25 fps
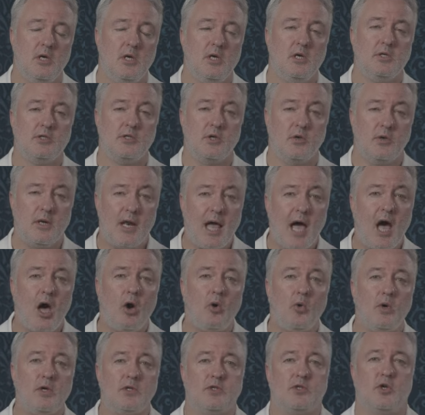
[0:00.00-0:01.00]
So
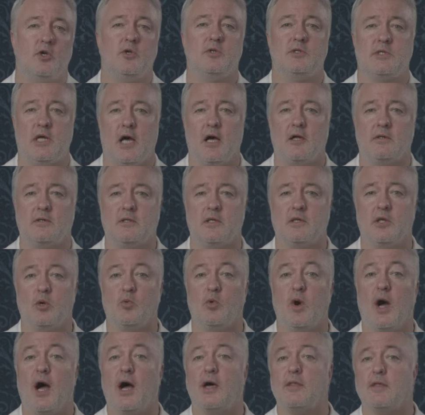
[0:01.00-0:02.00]
now it turns out that there
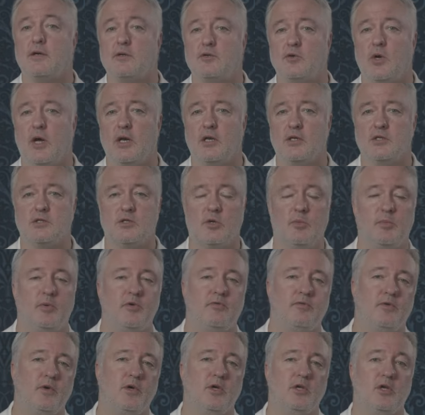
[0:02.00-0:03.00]
were other traders who
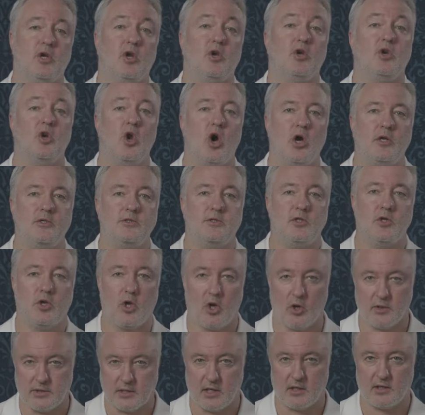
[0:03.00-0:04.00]
preferred not to
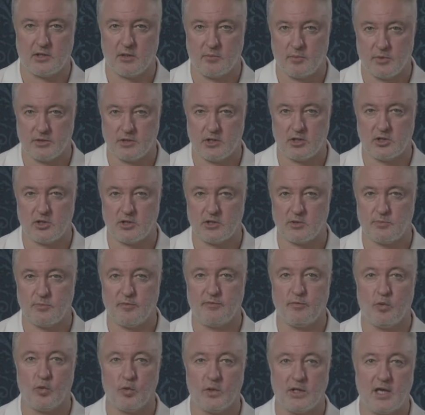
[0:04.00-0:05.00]
close out their positions
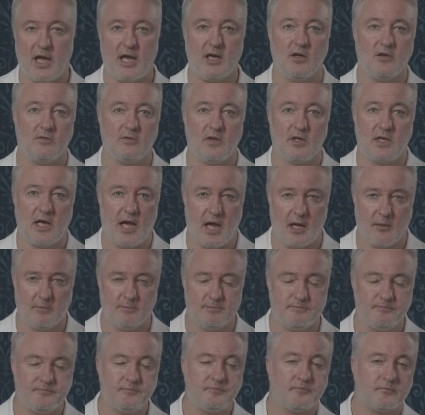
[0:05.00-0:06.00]
before the end of the day.
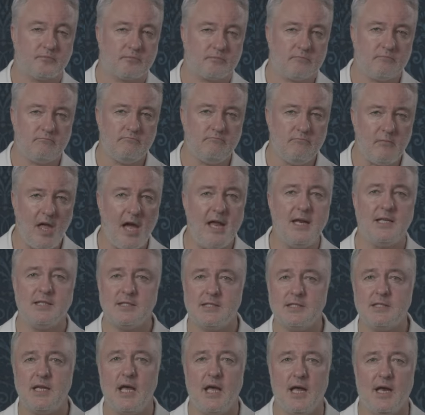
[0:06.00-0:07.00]
And
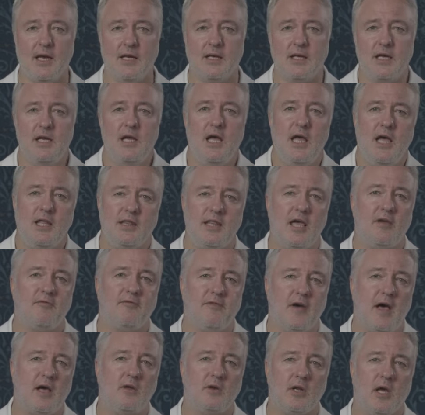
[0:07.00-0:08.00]
instead, they
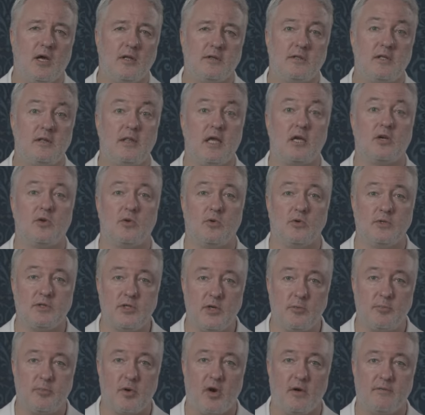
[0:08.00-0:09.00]
found out that they could also
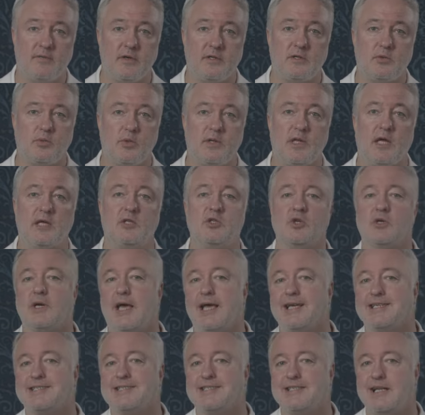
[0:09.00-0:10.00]
profit when they took
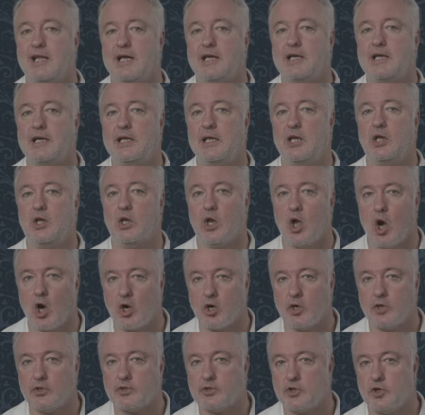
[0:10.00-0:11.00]
a slightly
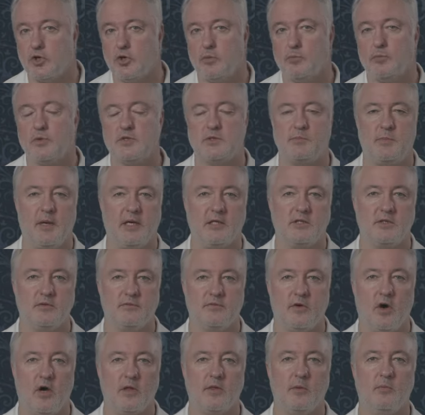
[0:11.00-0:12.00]
longer term perspective
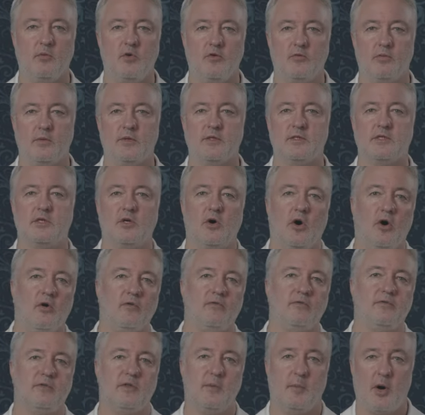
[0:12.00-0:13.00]
on the movements
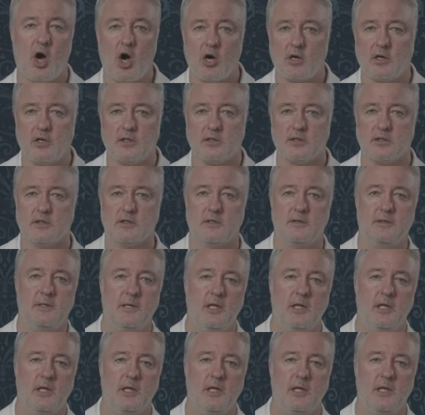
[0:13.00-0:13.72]
of the markets.